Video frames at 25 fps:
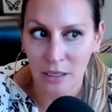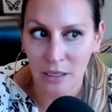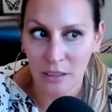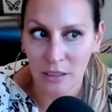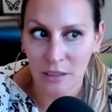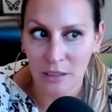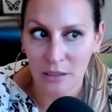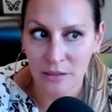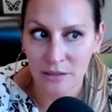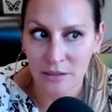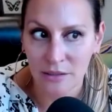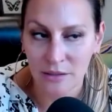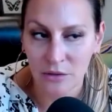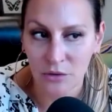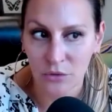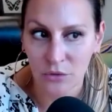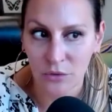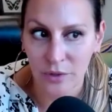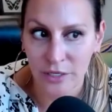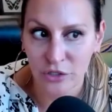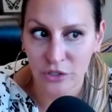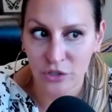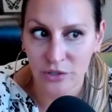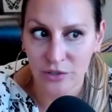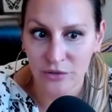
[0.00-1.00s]

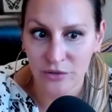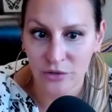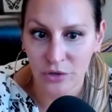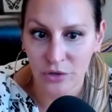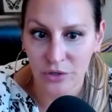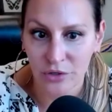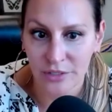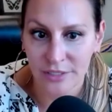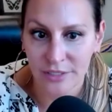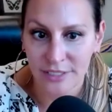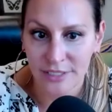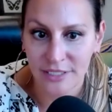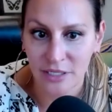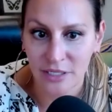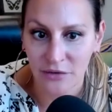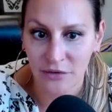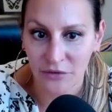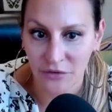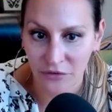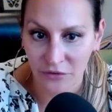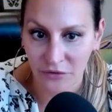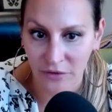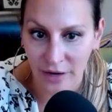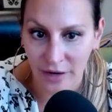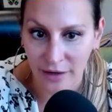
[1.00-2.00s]
considerations are
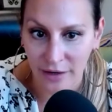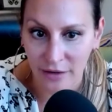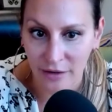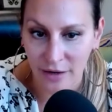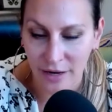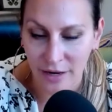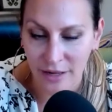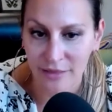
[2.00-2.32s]
different.